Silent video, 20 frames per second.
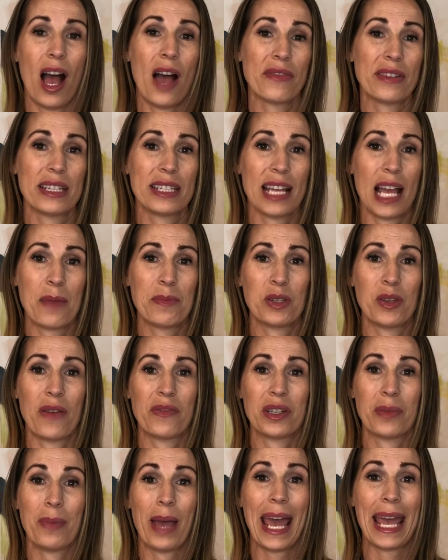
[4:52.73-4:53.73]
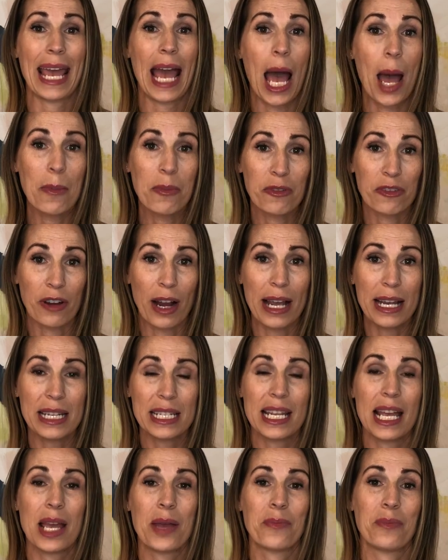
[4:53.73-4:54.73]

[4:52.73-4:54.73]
Oftentimes you have to pay up front